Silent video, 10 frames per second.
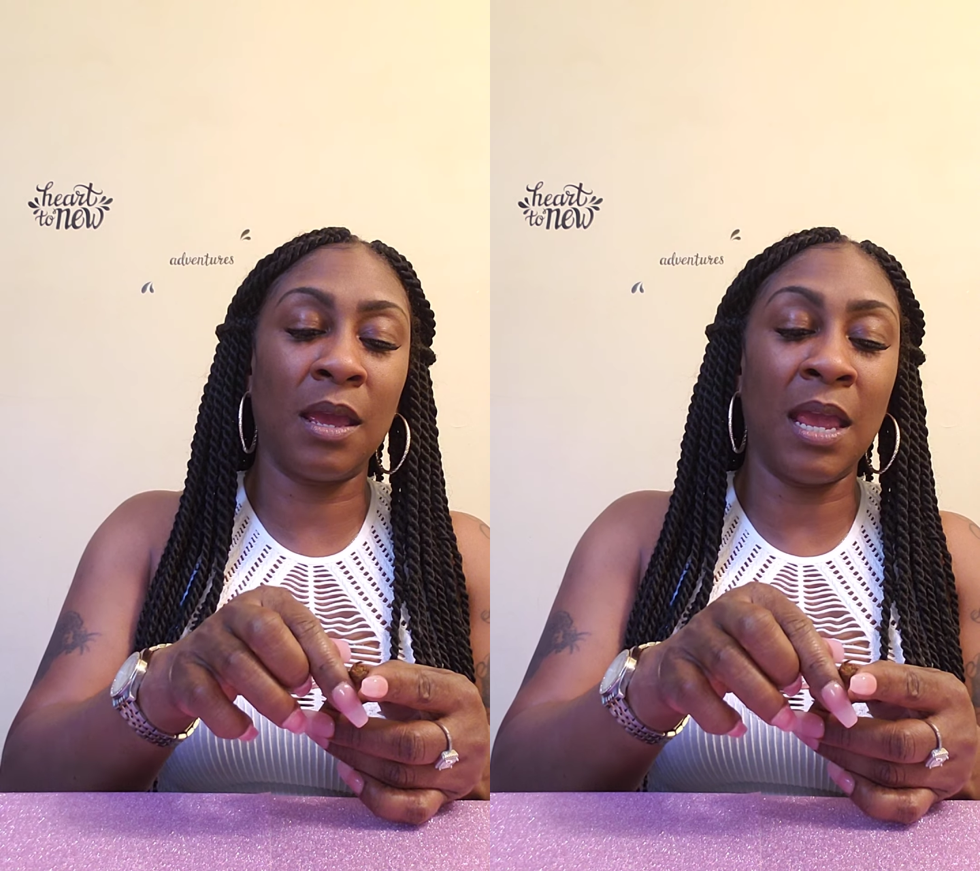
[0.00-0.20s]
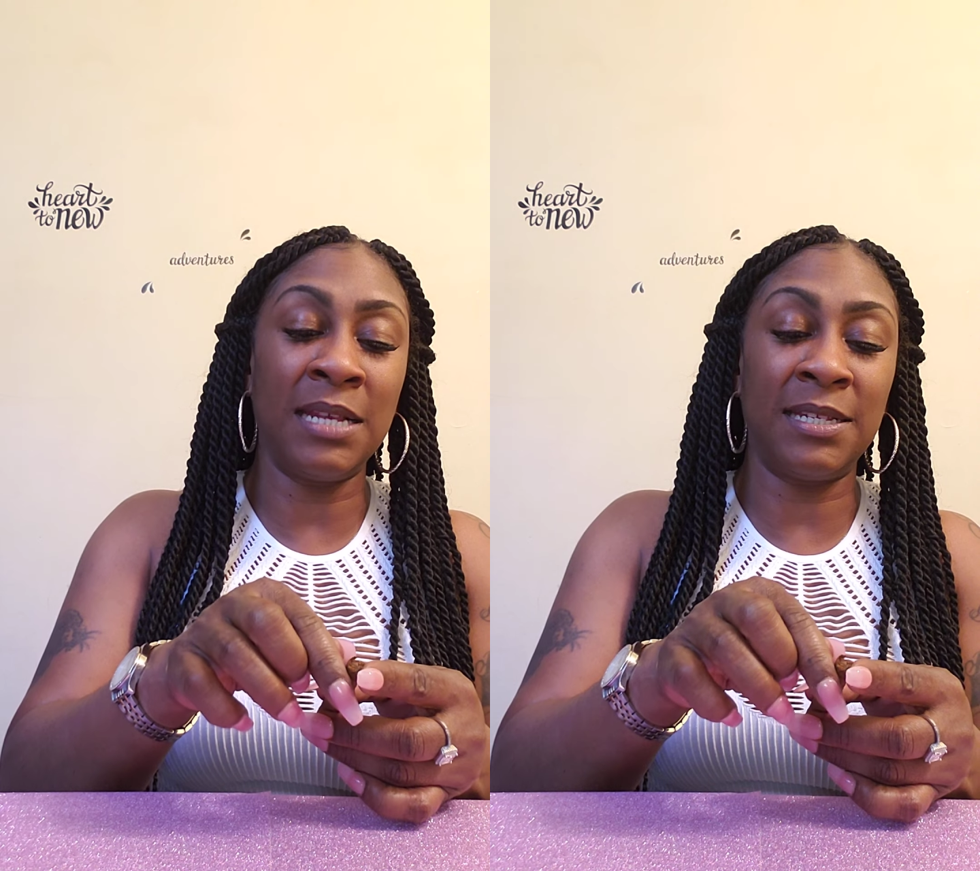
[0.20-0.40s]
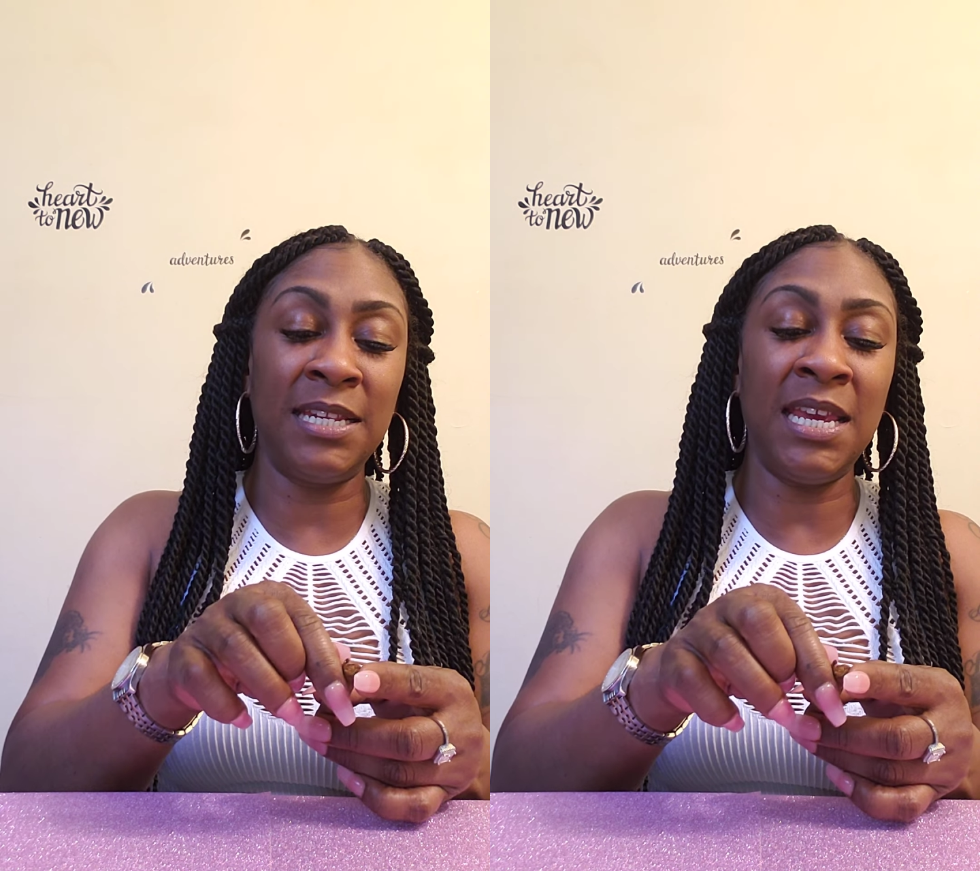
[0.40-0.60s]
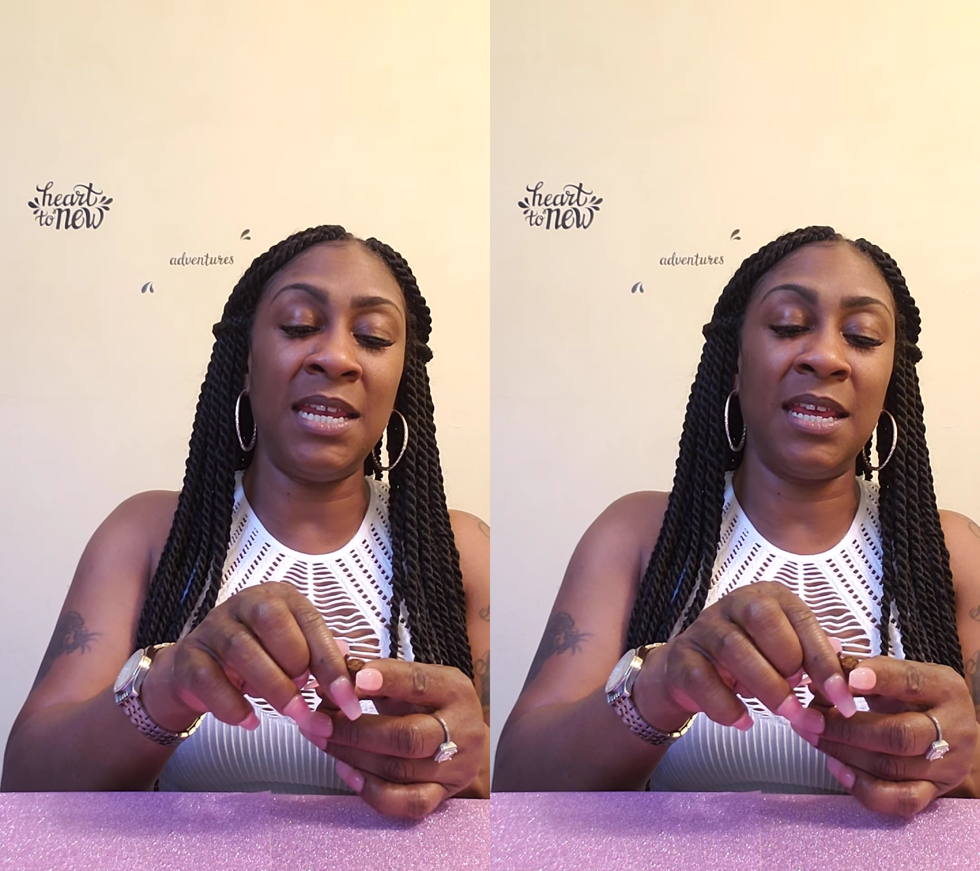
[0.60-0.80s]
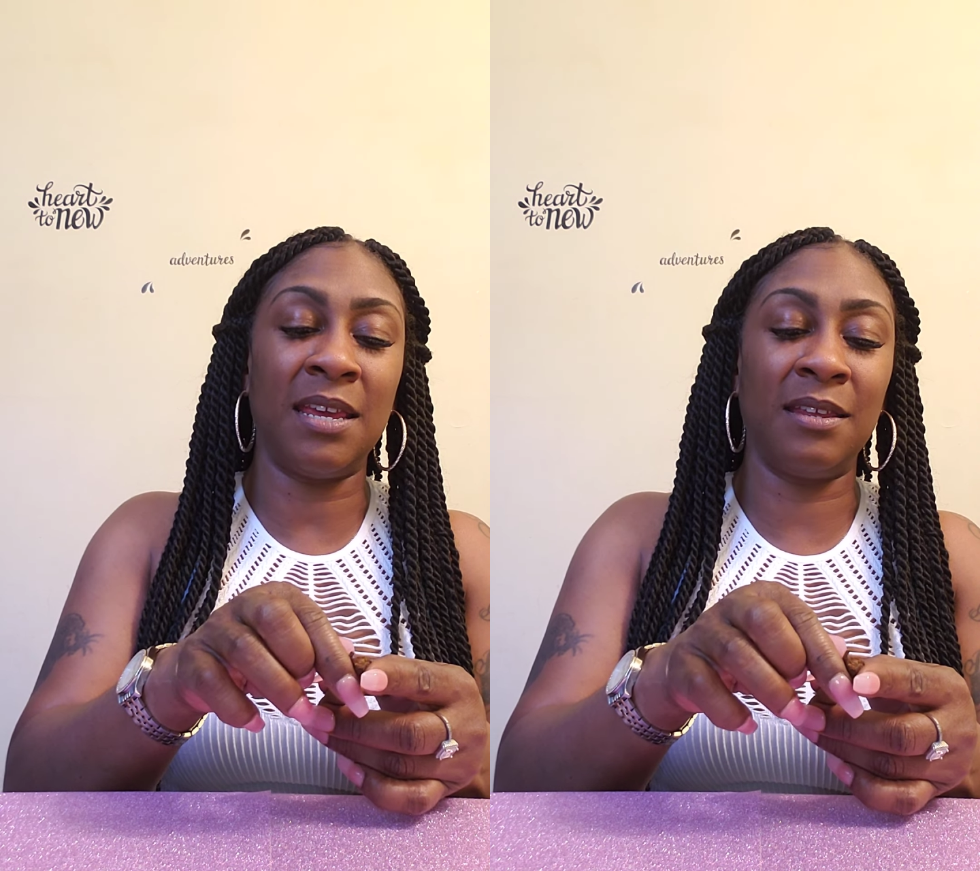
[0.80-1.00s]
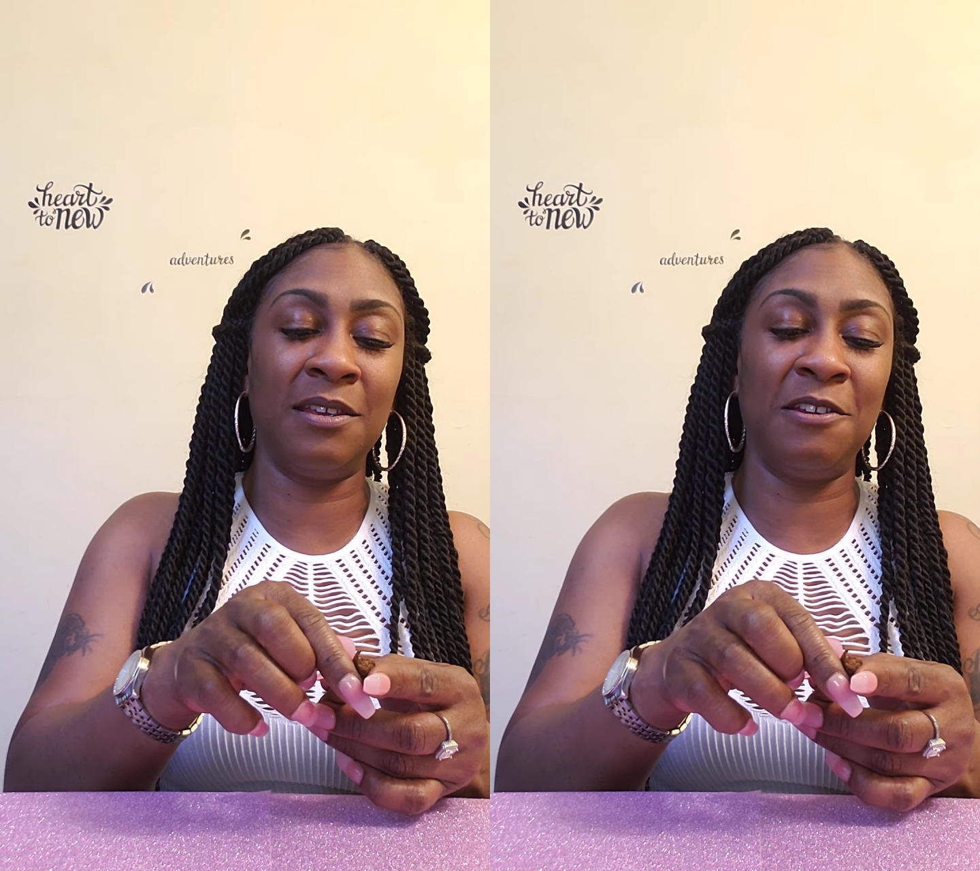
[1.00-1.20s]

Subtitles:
it's needed,